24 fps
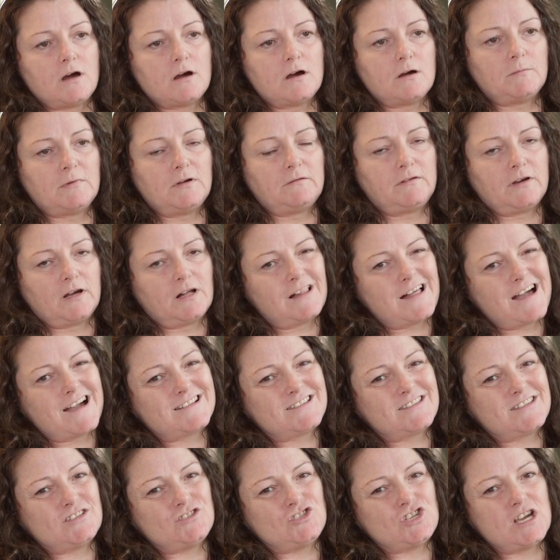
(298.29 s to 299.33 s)
If it
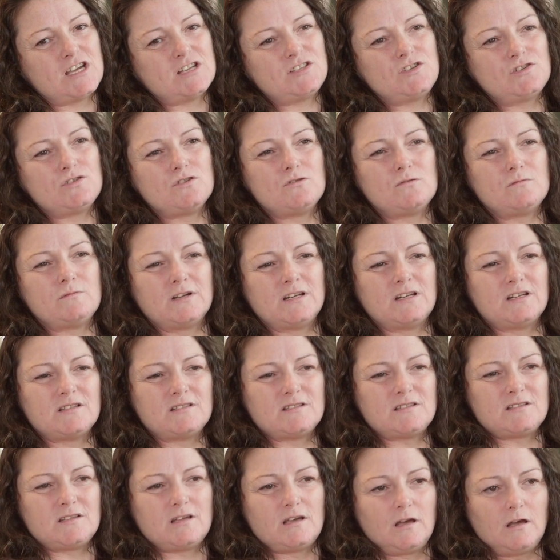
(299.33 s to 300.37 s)
clogs the J-tube and
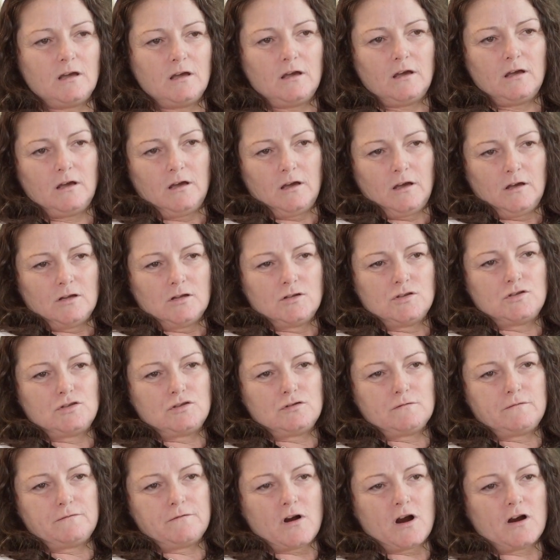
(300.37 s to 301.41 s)
it's
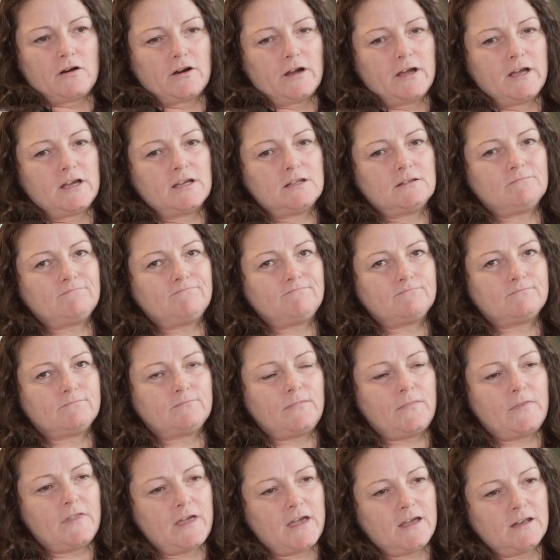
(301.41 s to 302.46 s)
too far in,
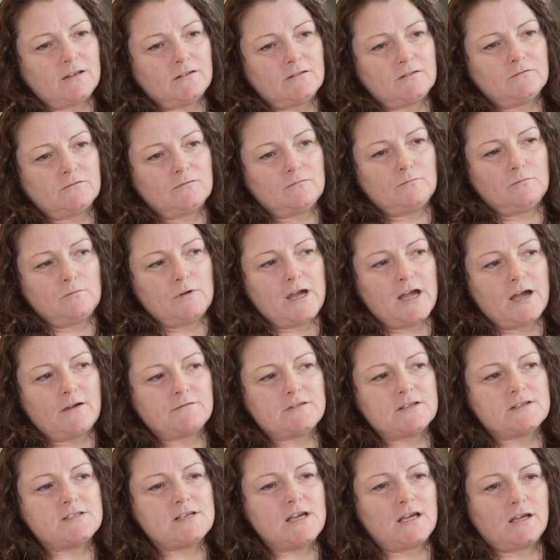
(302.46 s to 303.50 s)
then we
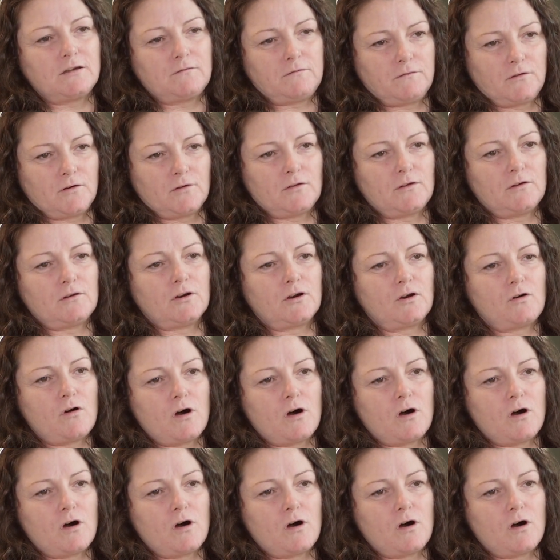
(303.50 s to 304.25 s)
have to take it further and